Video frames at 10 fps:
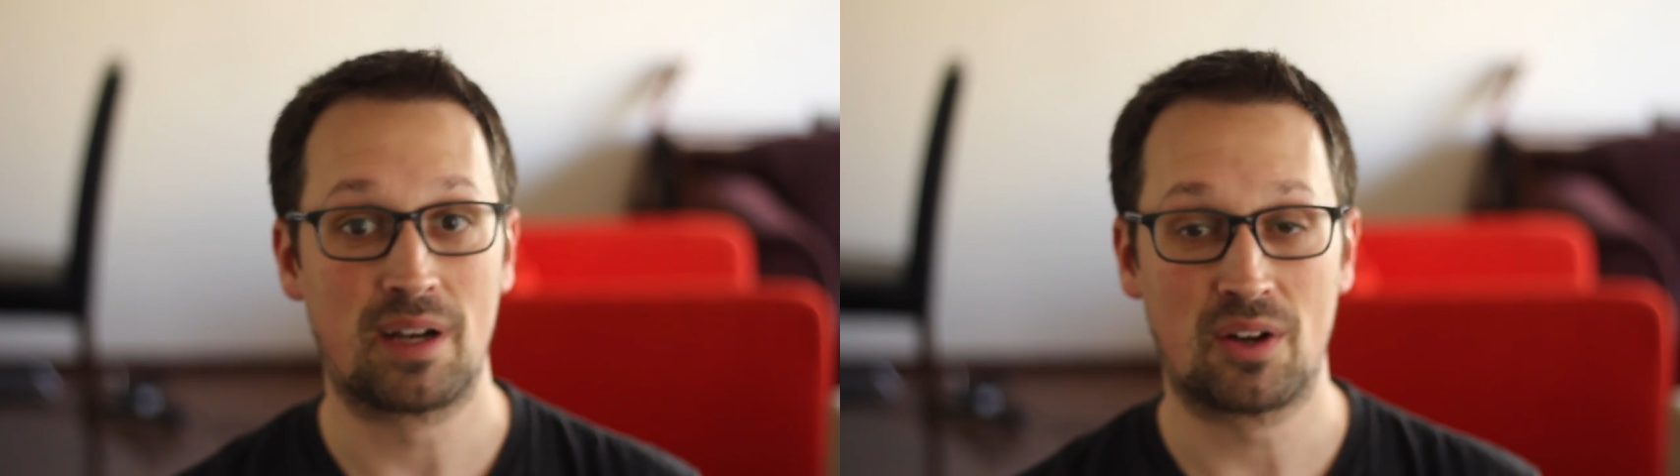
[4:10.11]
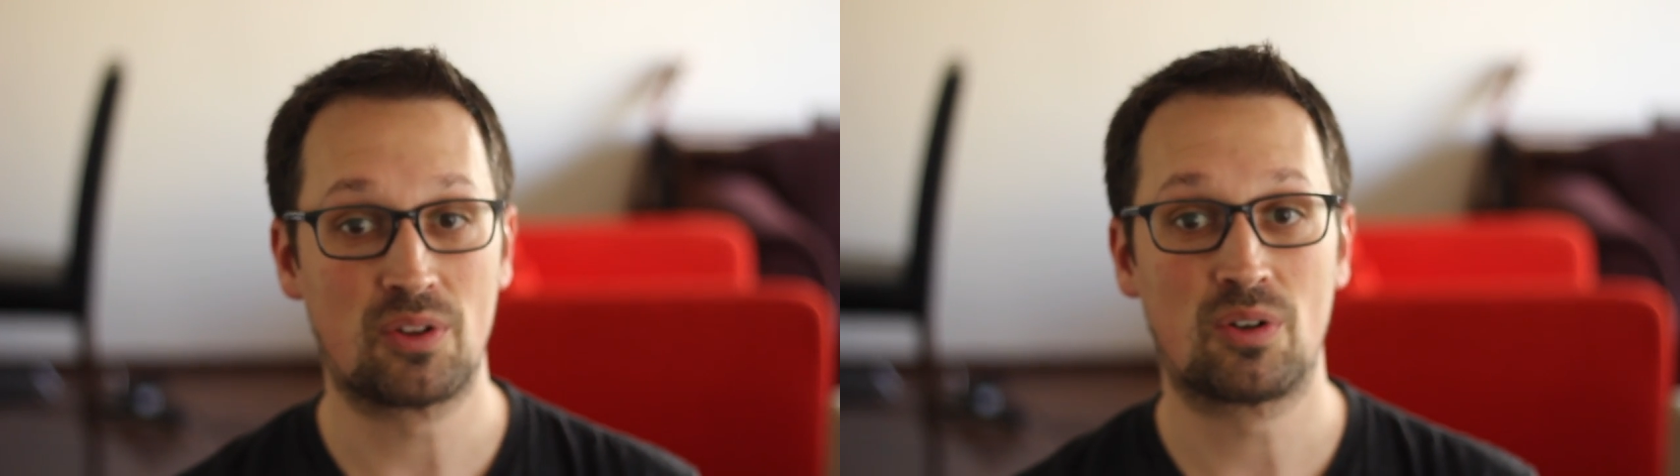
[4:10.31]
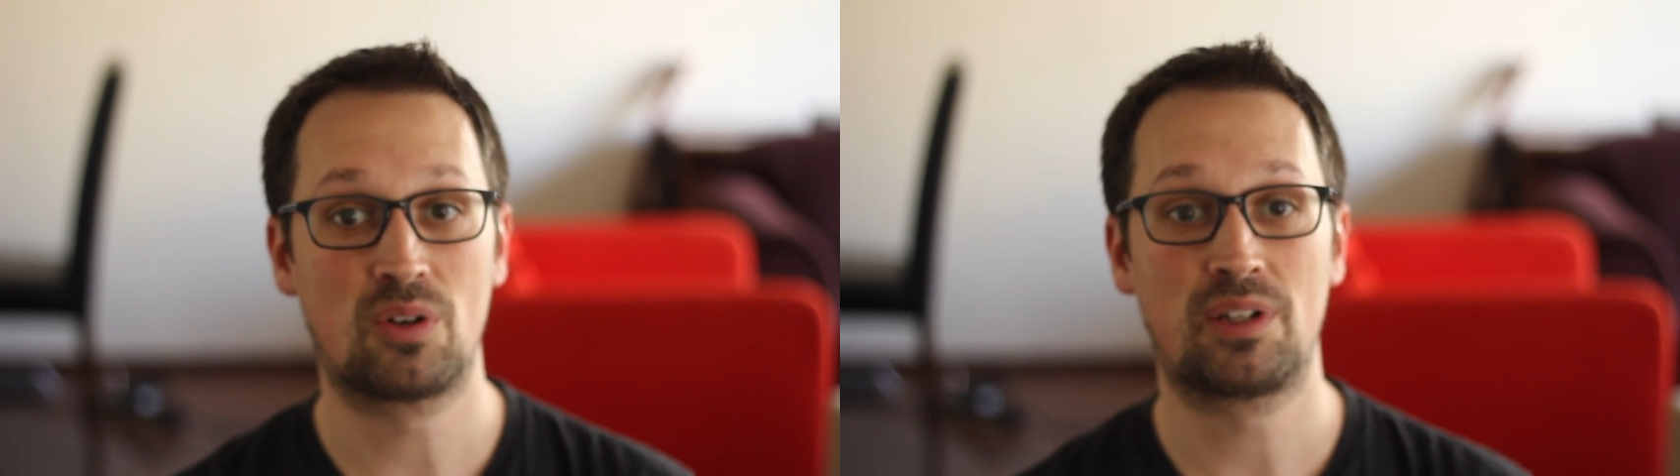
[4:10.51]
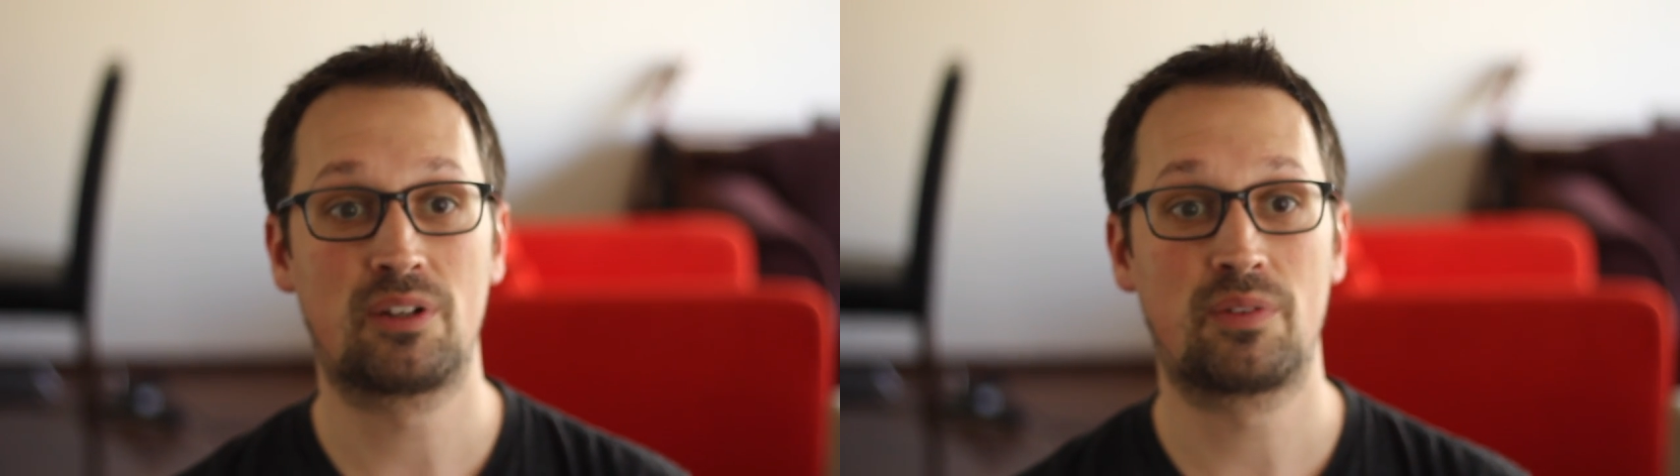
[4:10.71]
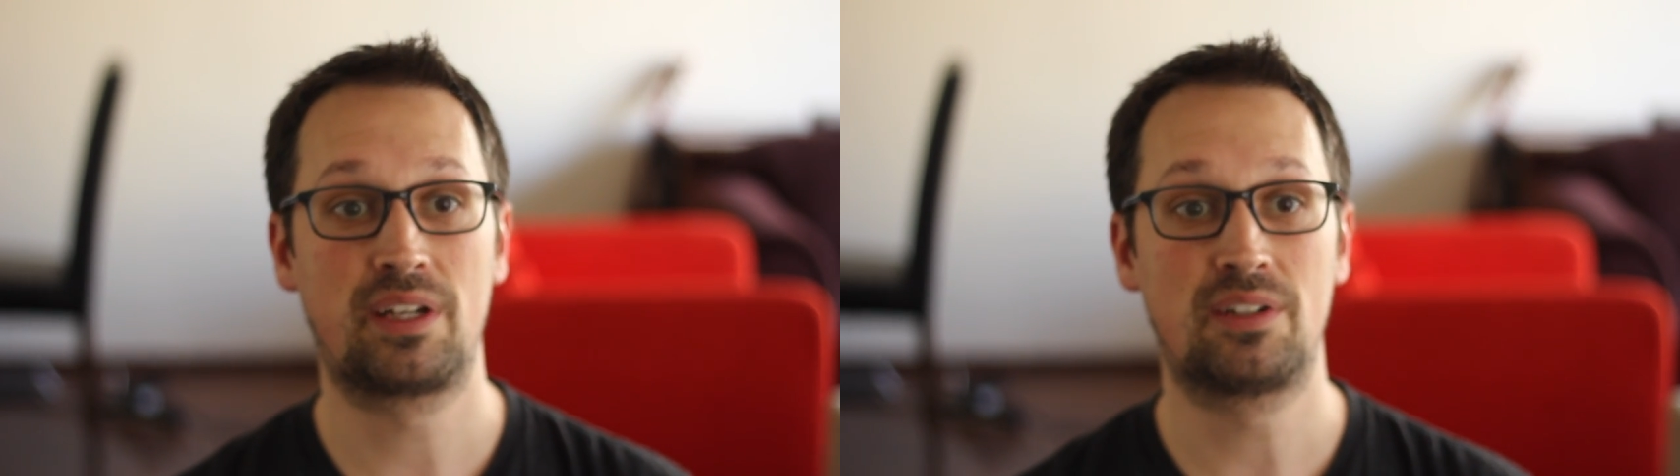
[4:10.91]
my other
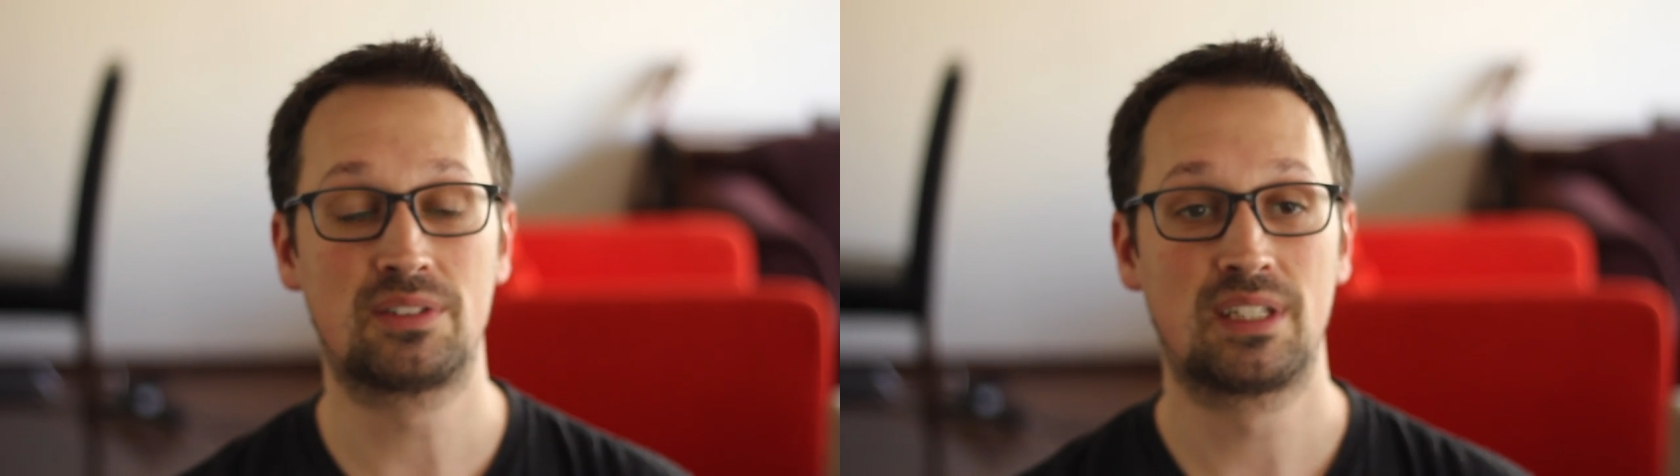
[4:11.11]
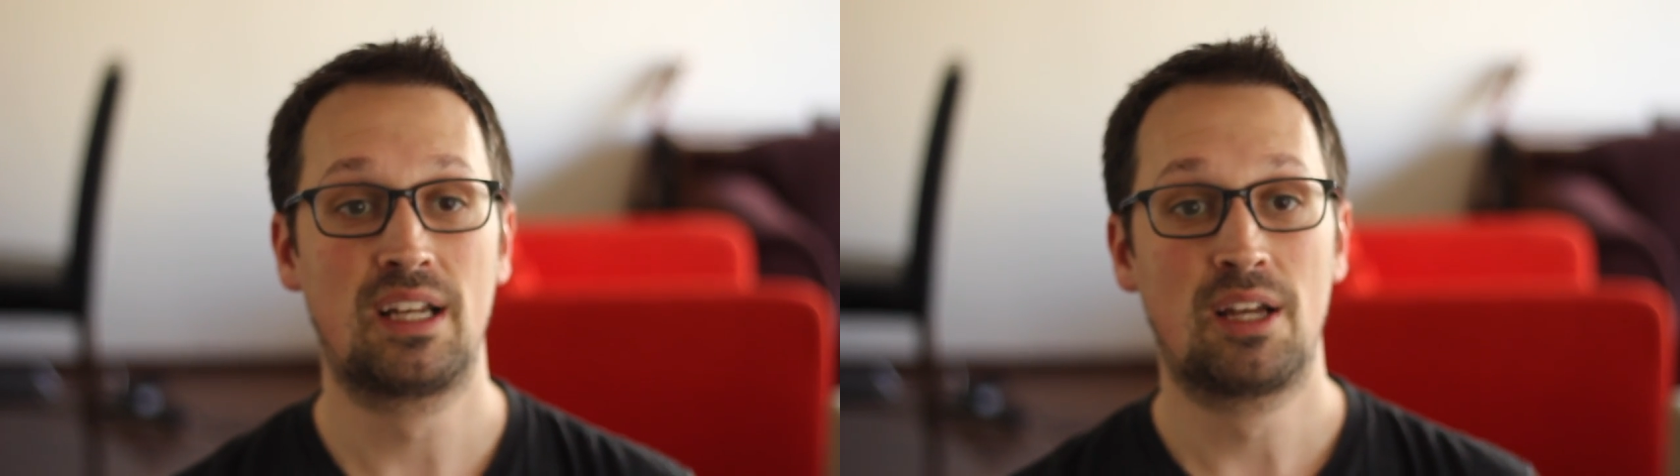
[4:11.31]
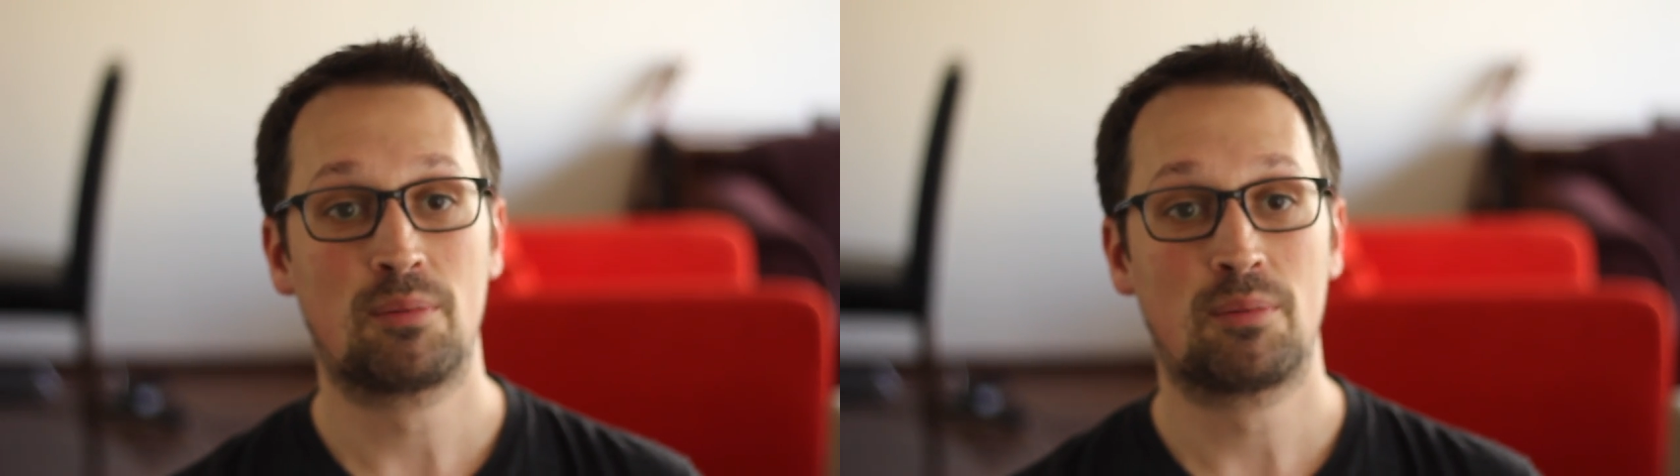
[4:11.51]
earlier videos,